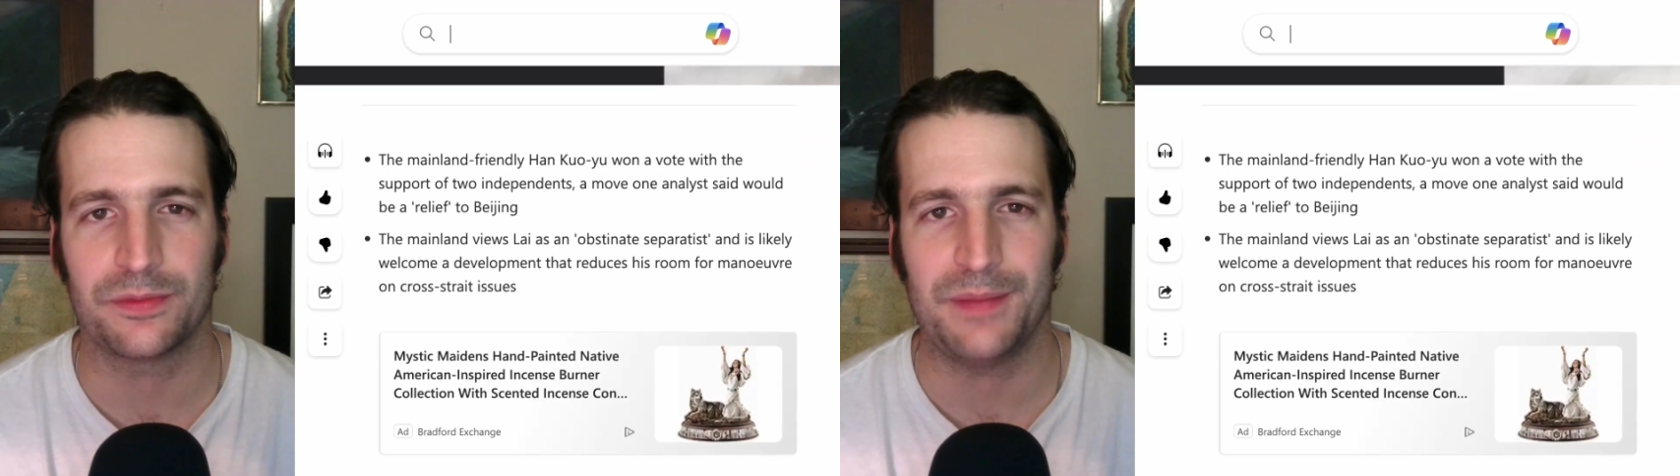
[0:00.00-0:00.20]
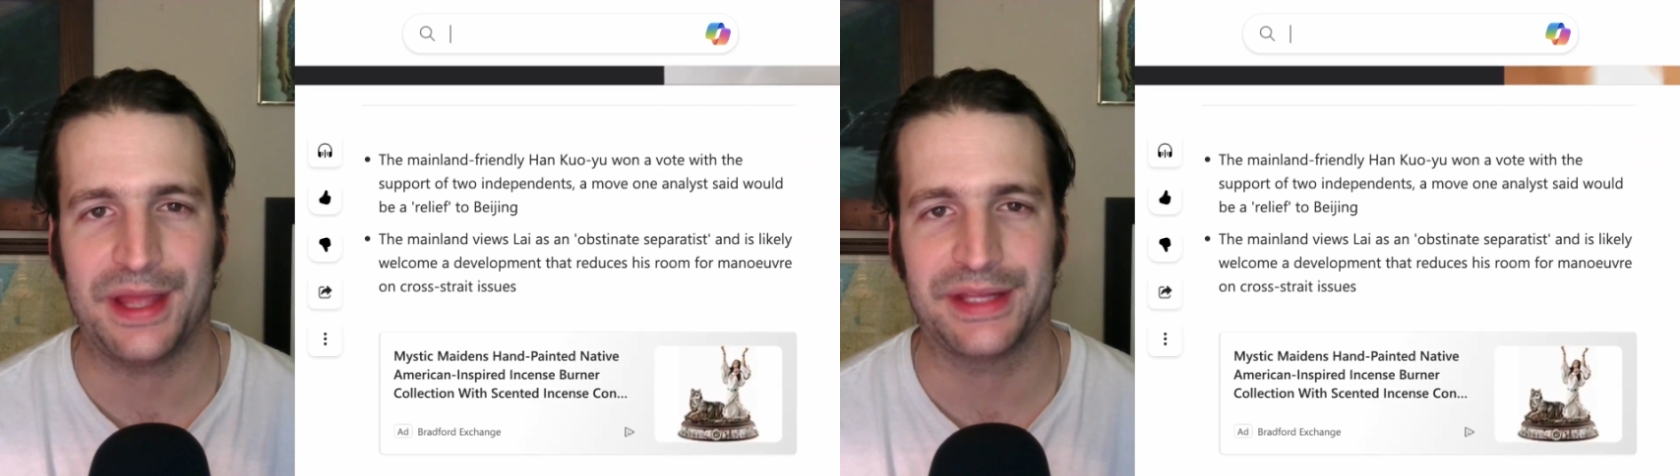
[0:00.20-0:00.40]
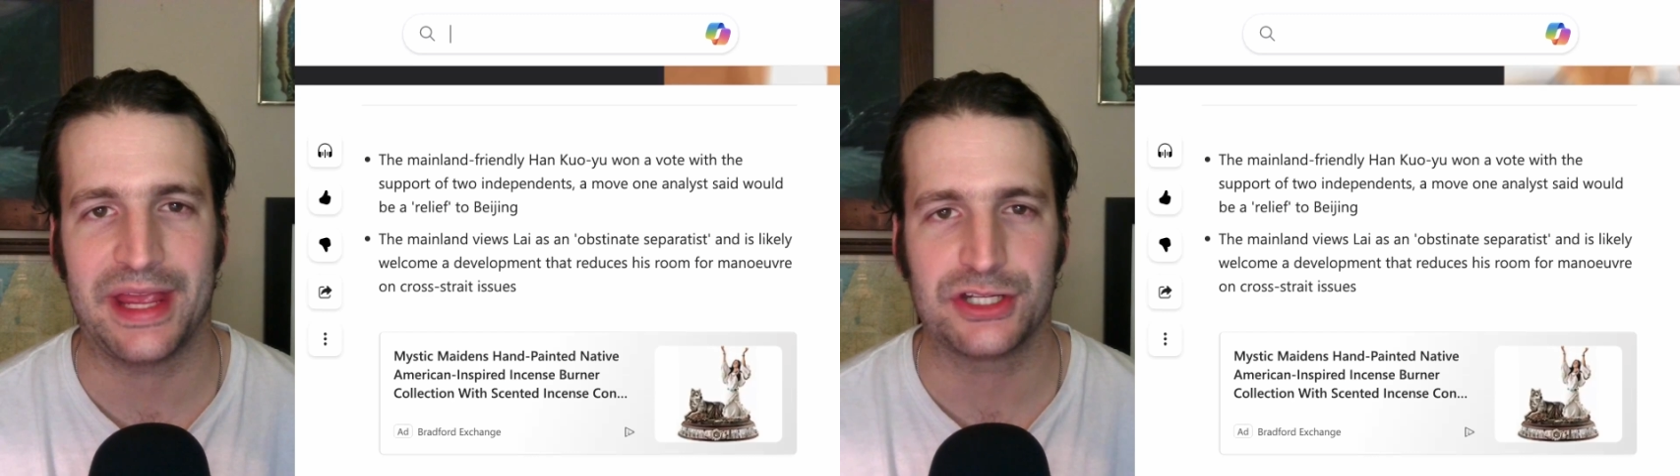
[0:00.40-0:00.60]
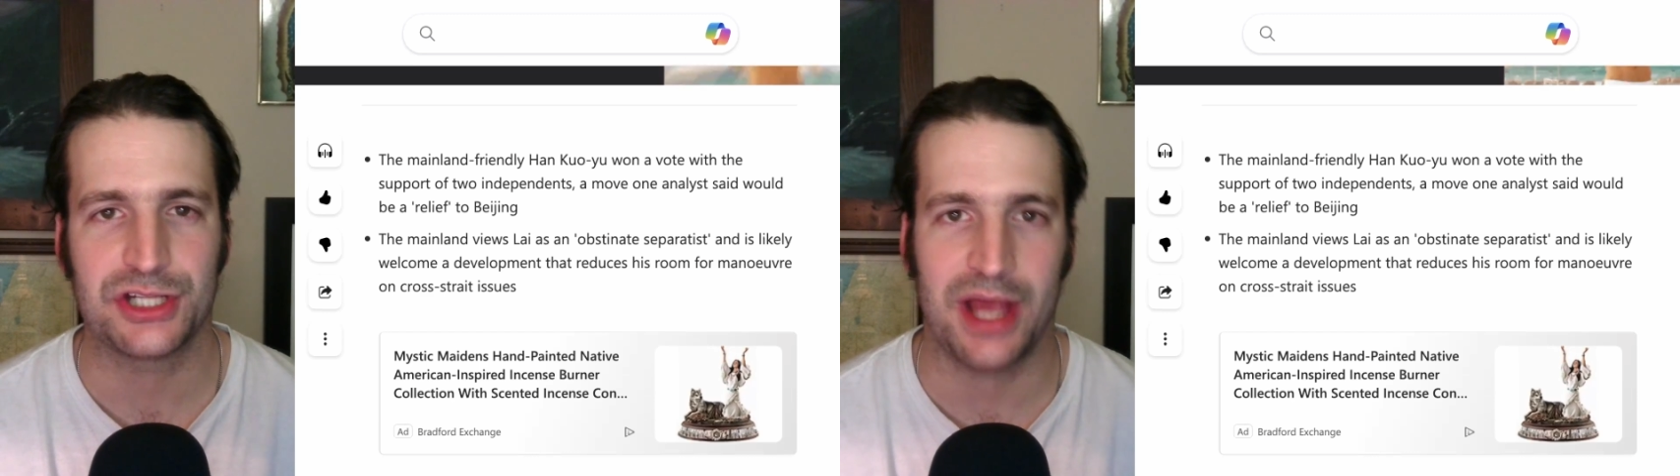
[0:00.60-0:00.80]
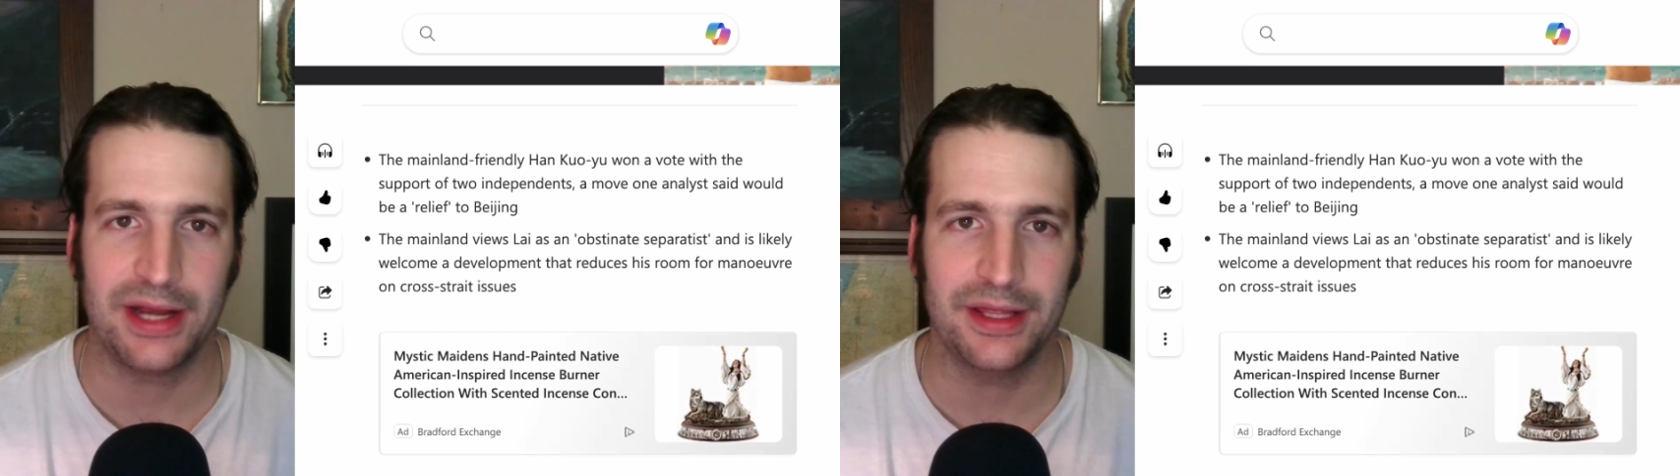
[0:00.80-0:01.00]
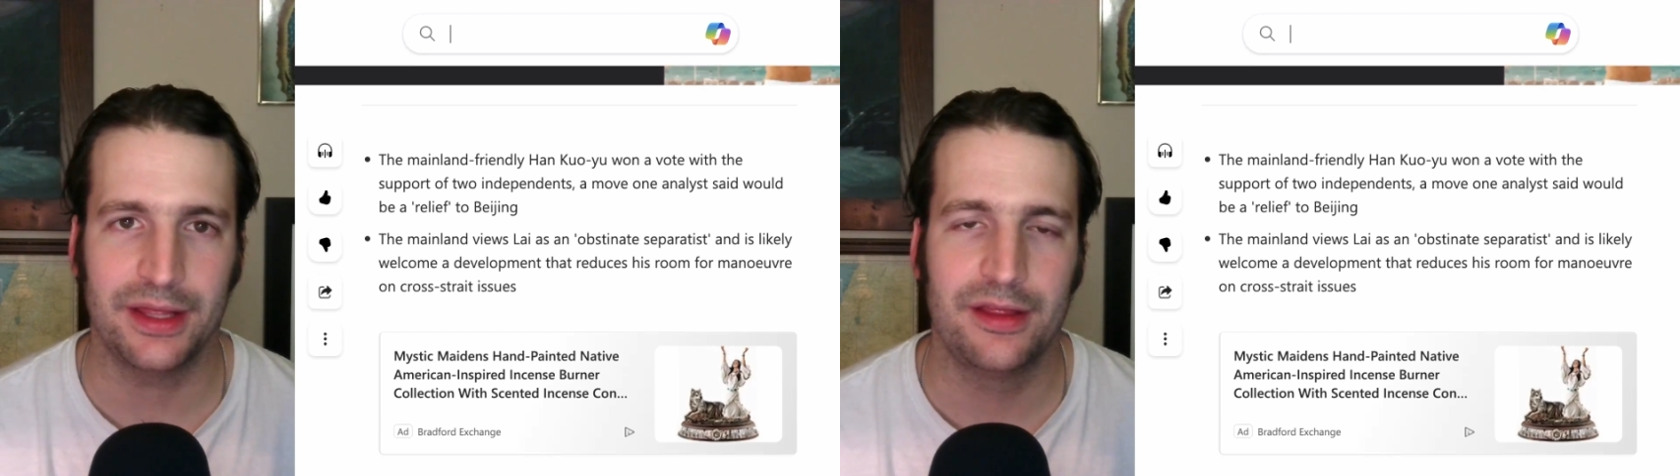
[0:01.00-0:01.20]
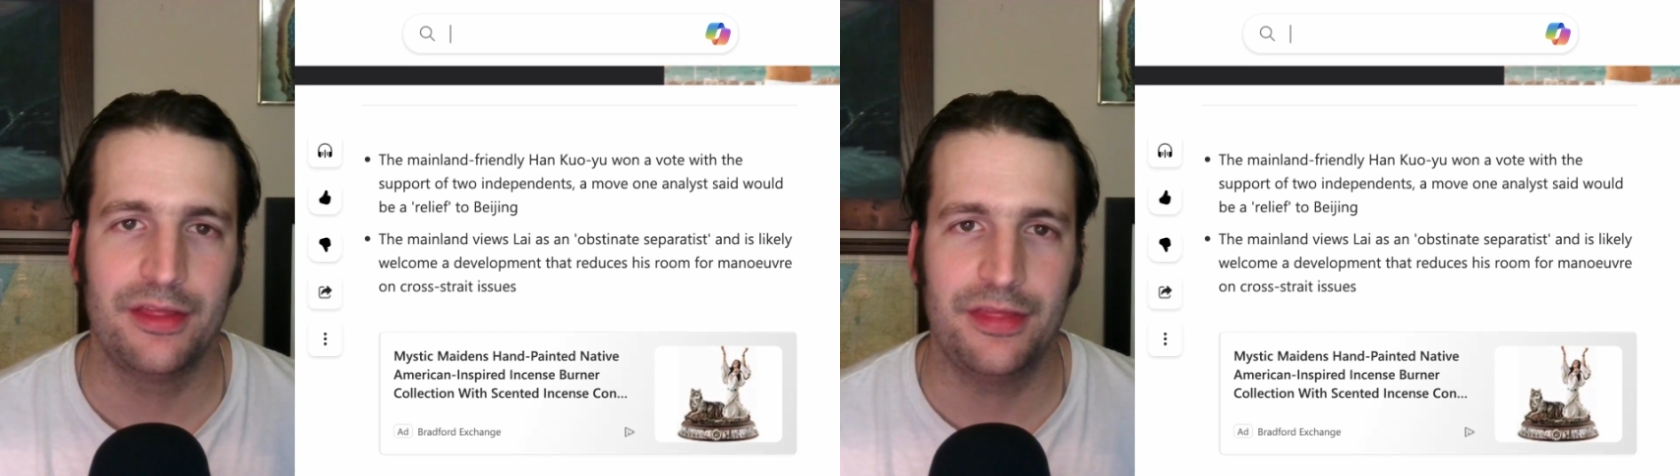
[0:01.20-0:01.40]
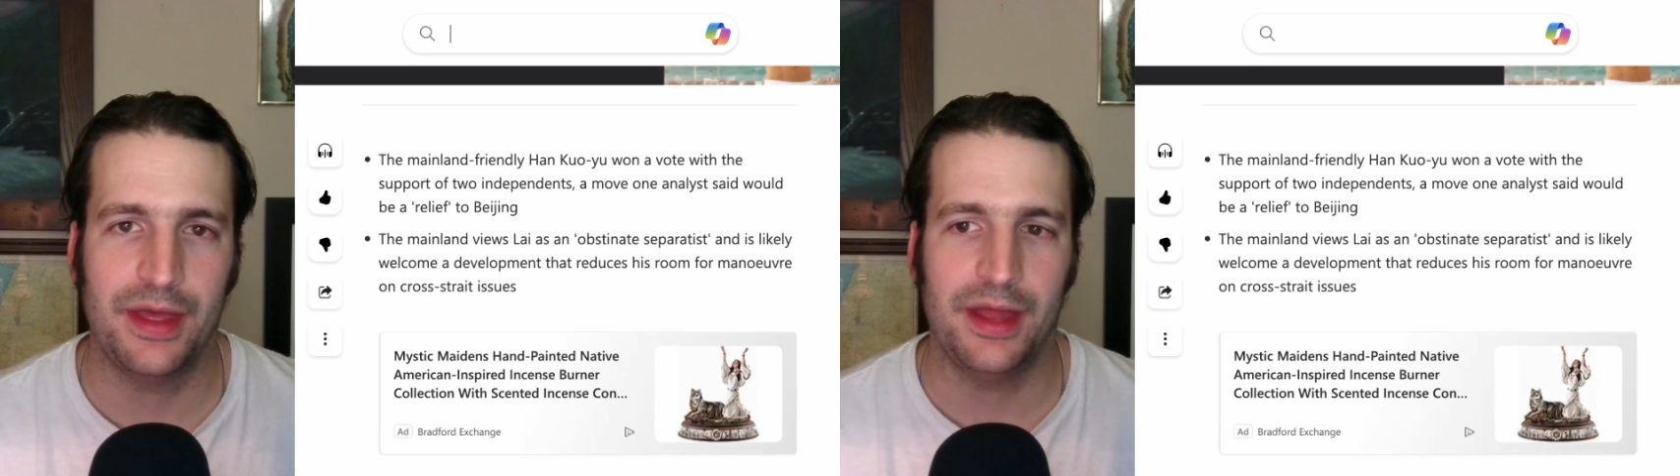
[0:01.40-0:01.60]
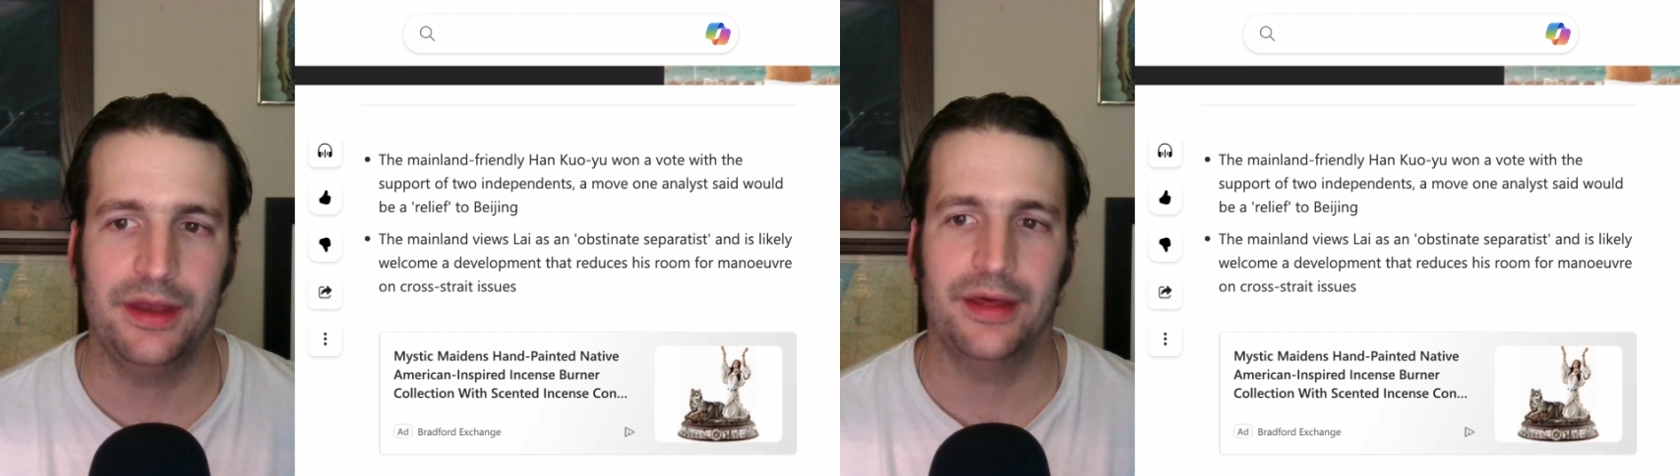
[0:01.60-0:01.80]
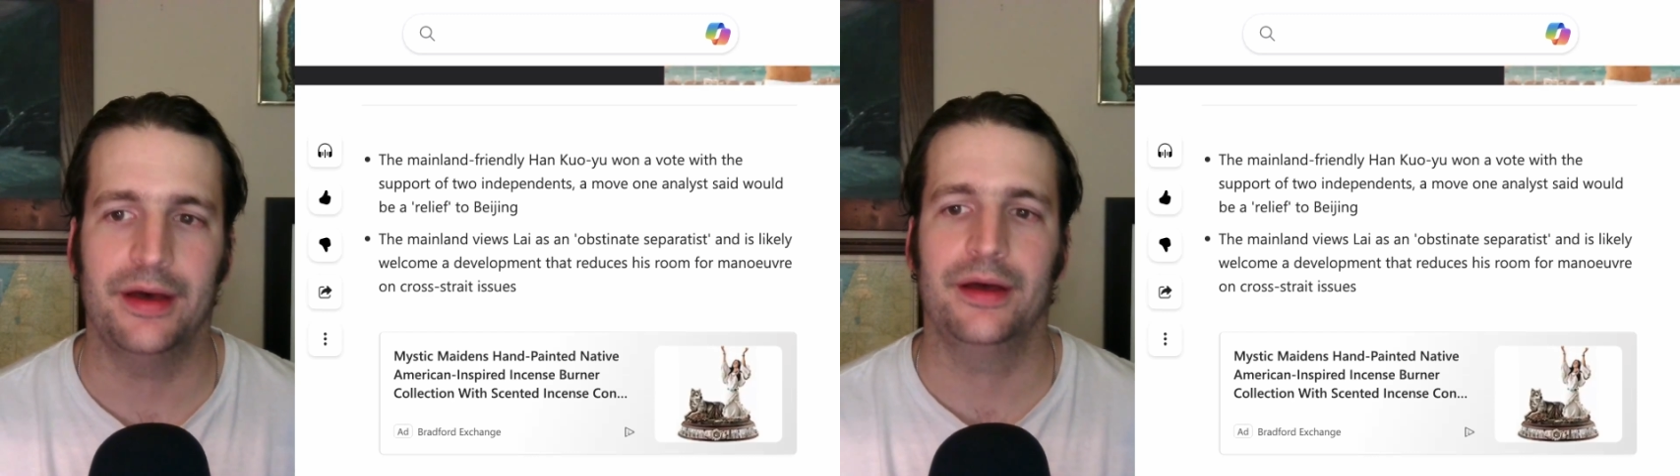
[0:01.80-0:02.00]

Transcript: mainland China than